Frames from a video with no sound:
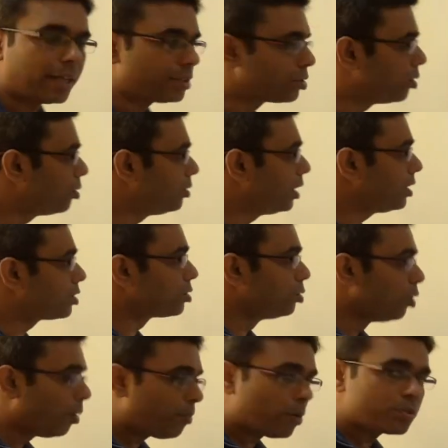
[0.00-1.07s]
So there is
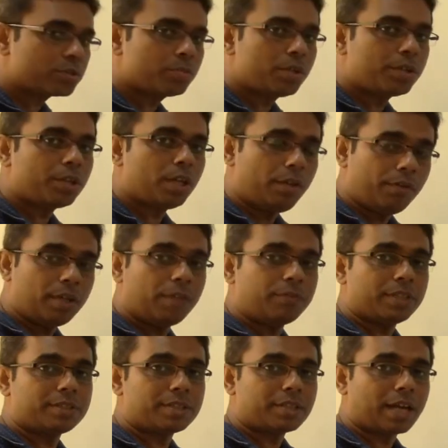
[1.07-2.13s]
no possibility, even if
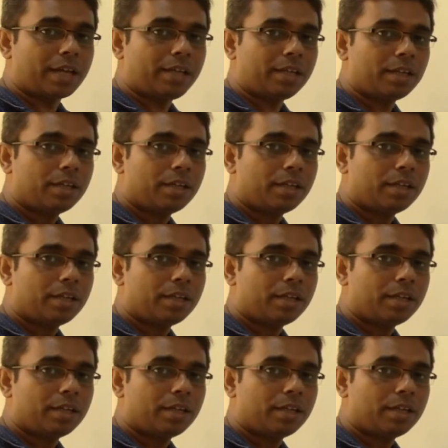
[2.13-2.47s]
there is a tie,